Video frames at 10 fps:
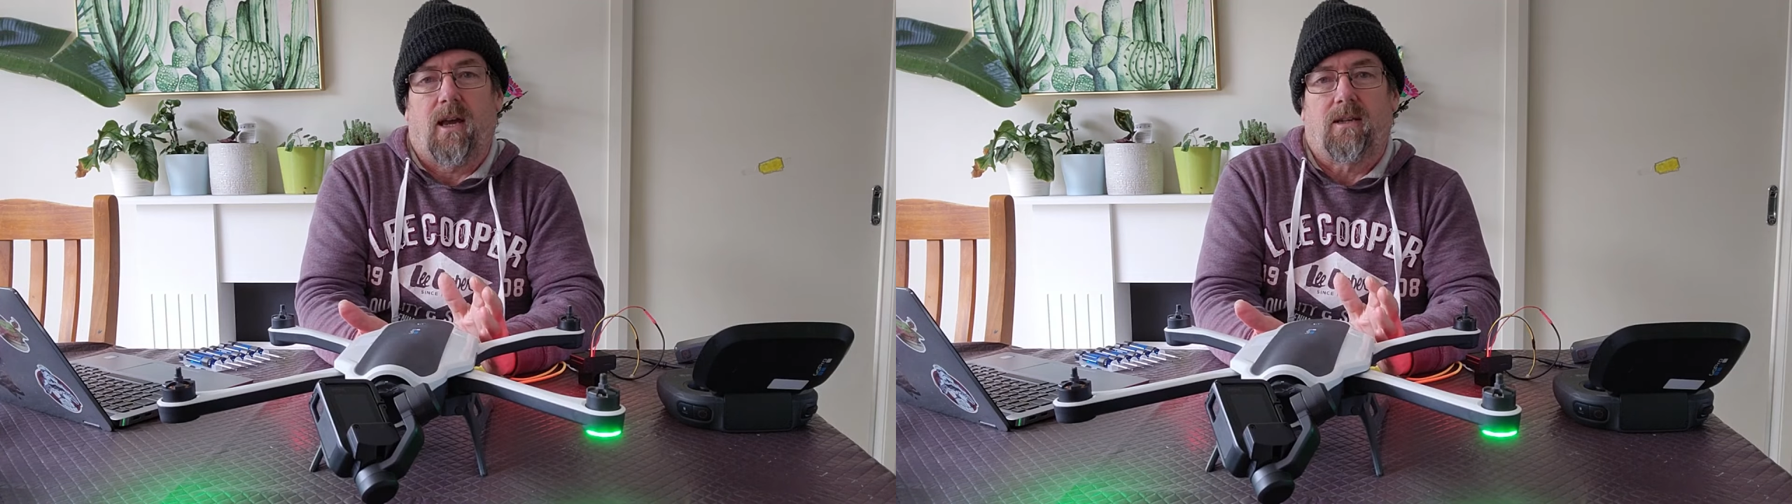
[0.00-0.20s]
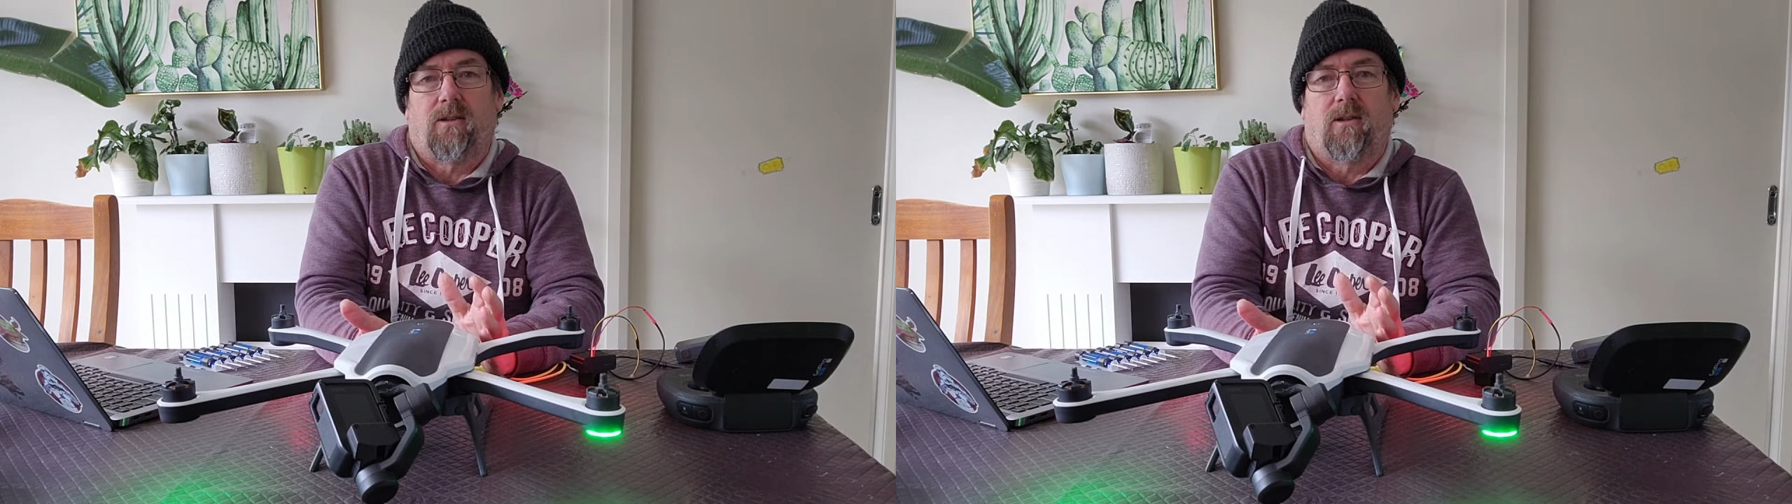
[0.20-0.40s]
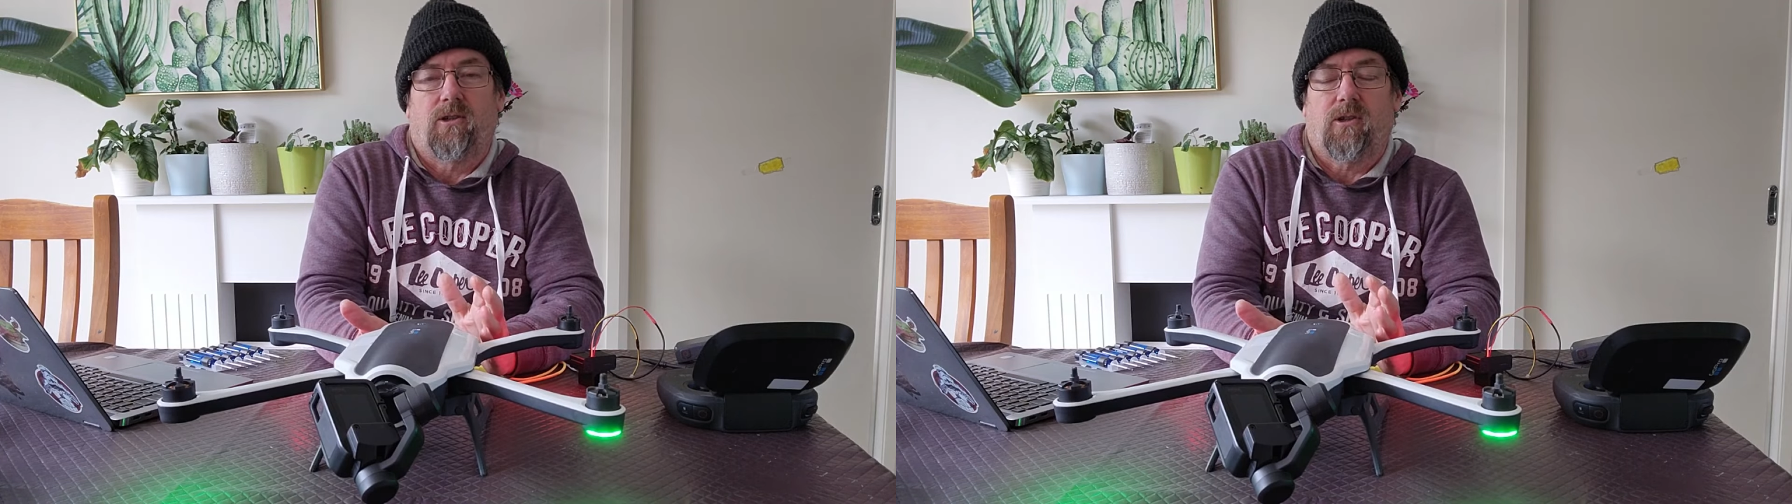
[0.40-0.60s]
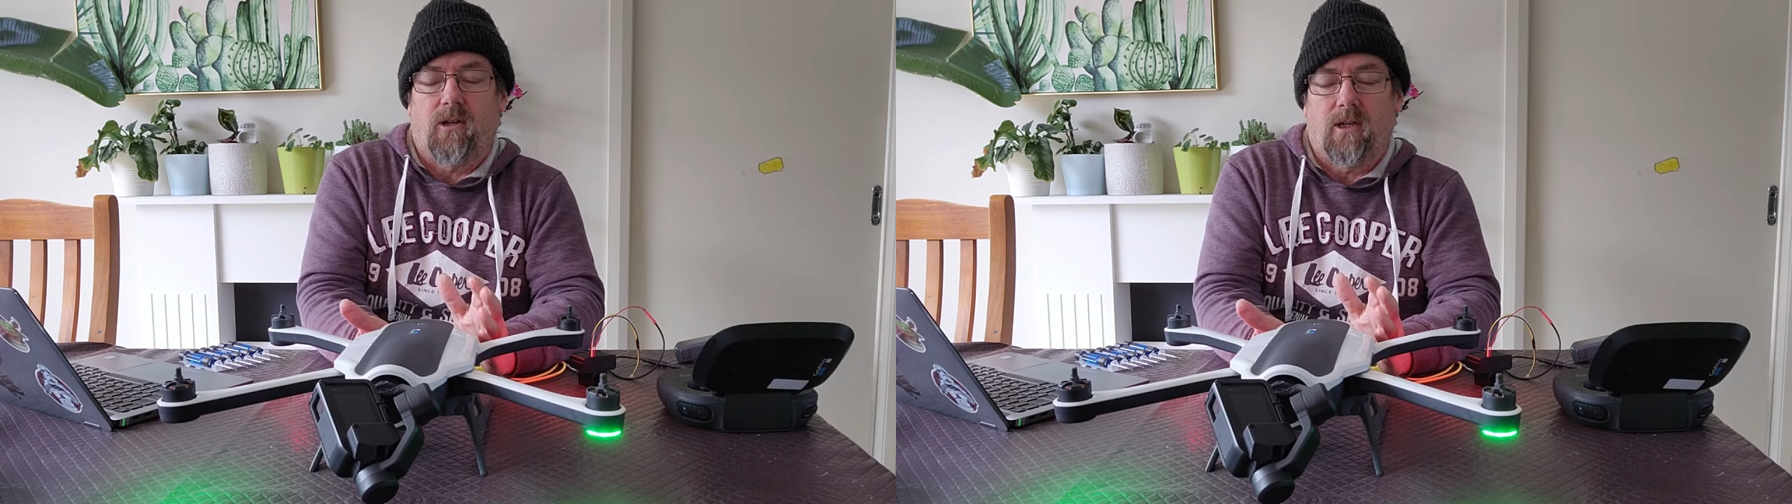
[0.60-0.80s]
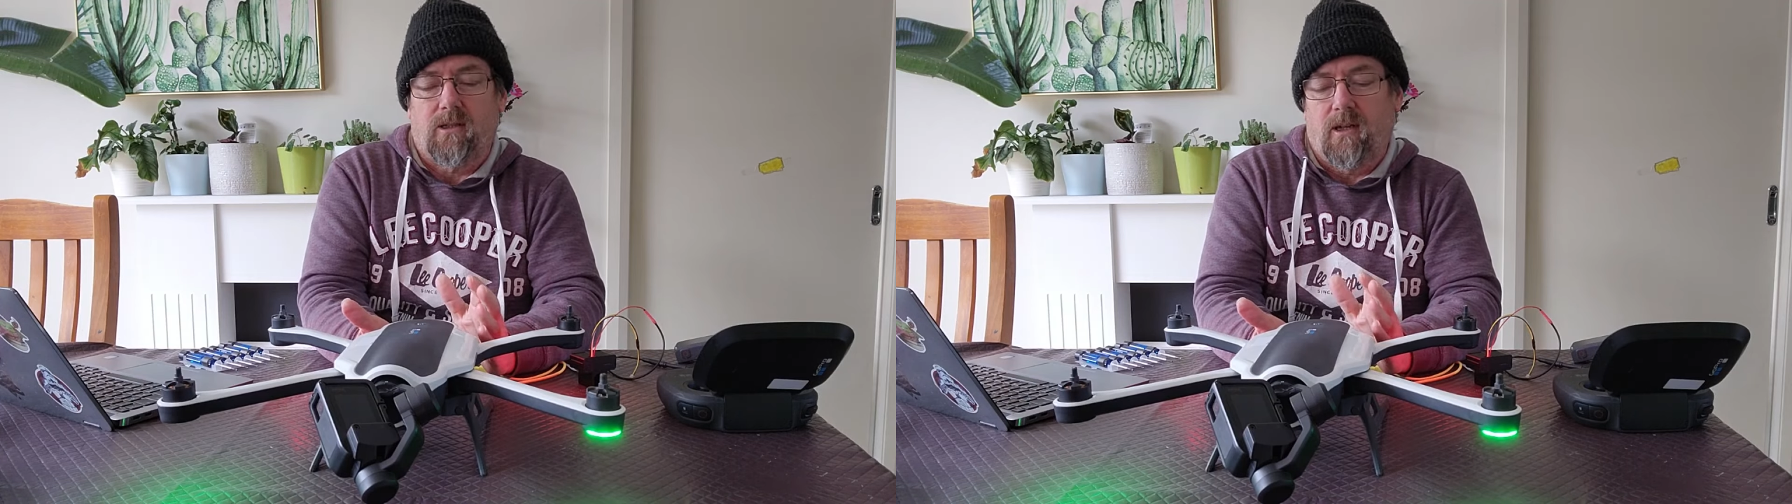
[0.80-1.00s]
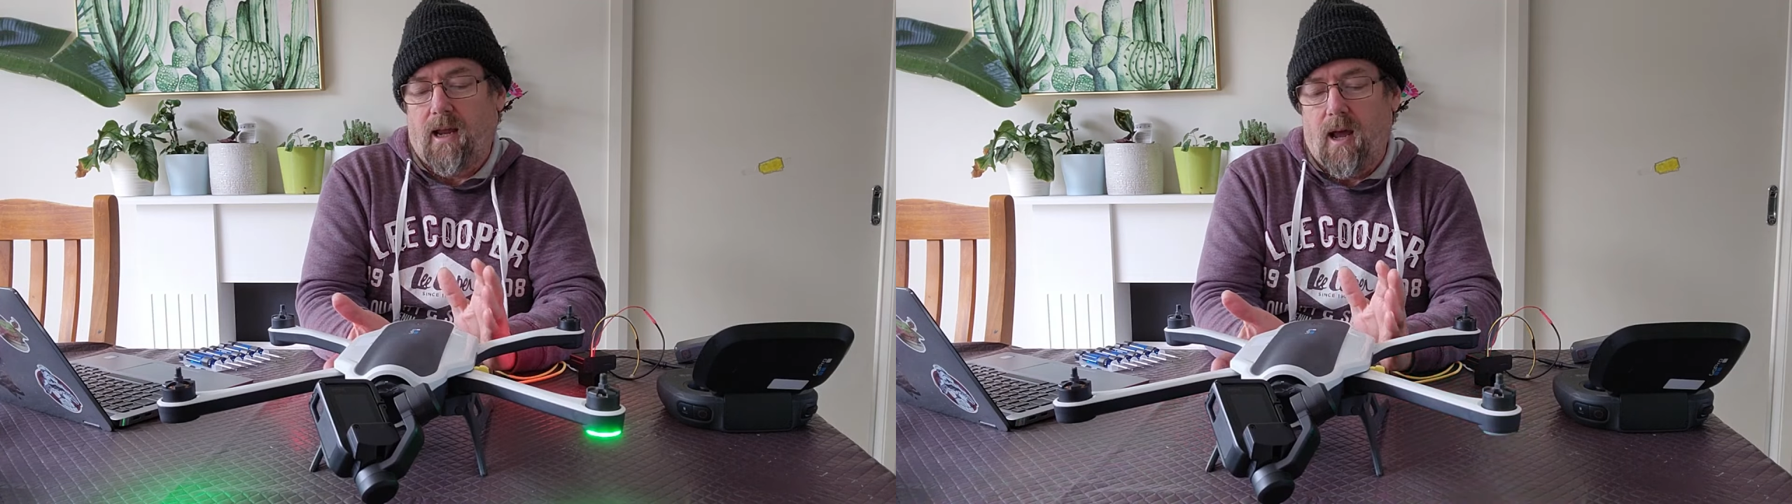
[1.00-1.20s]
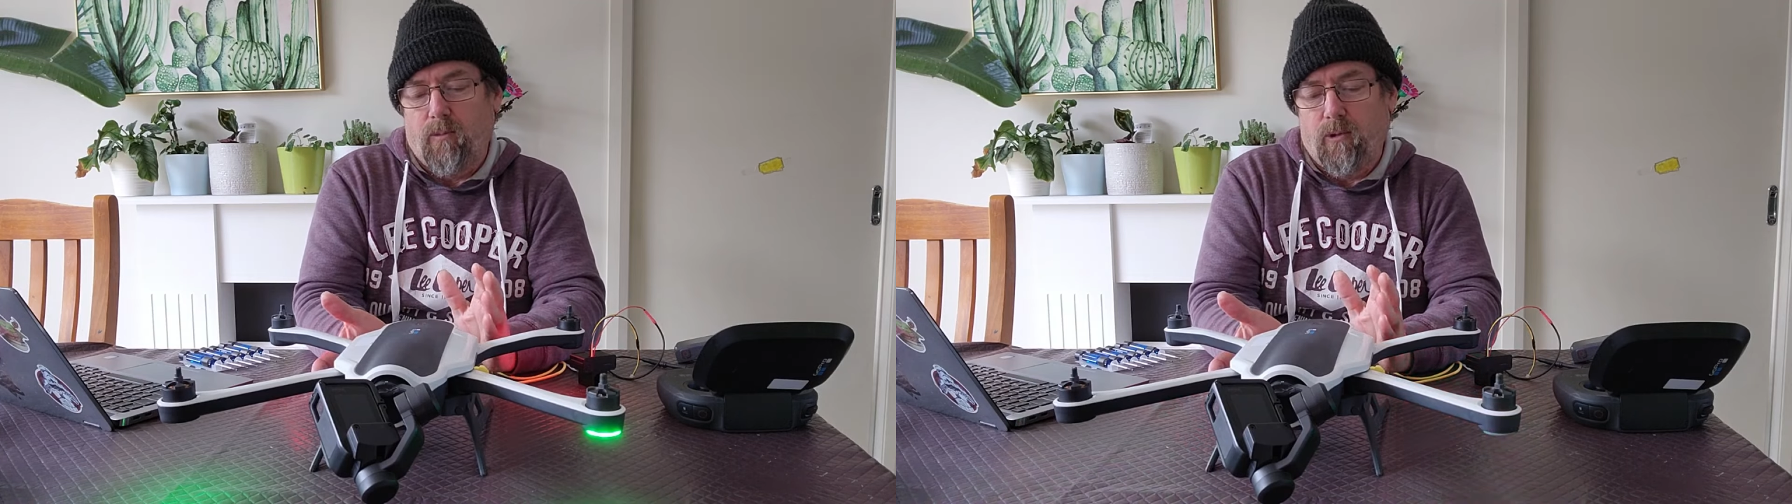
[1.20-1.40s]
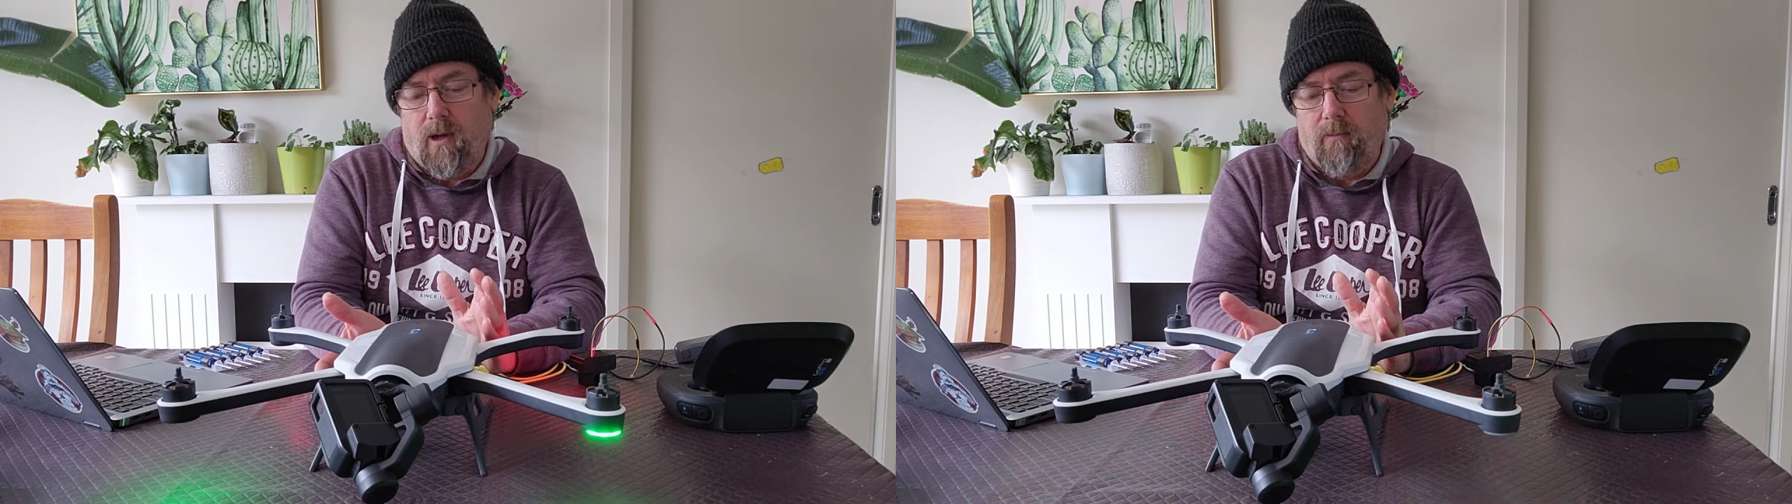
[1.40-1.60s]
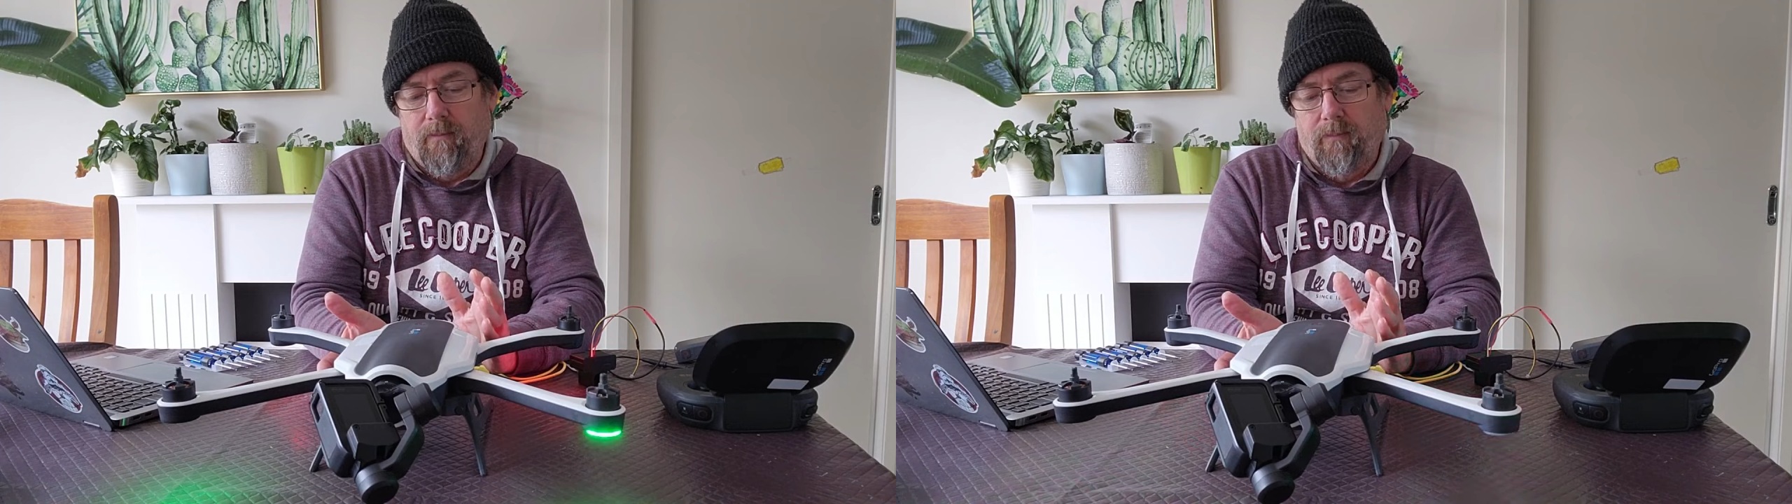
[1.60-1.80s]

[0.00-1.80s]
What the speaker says: hasn't initialized and can't boot up.